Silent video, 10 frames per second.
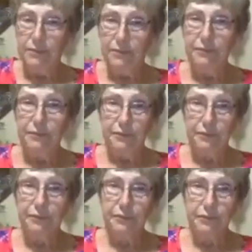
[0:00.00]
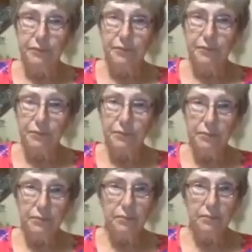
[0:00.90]

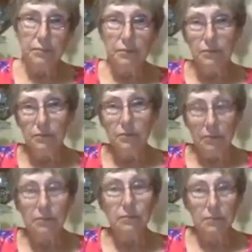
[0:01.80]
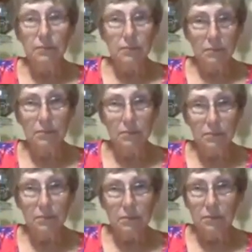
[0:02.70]

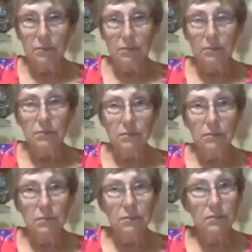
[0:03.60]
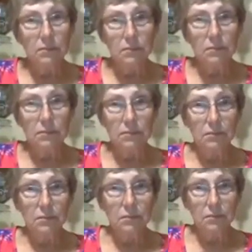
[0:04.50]

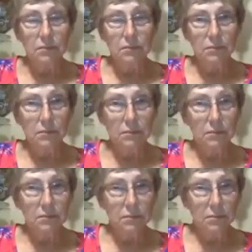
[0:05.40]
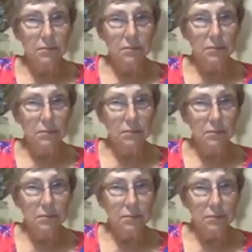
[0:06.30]

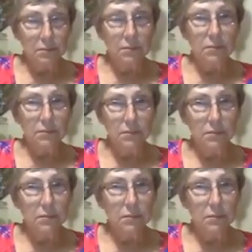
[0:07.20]
(not speaking)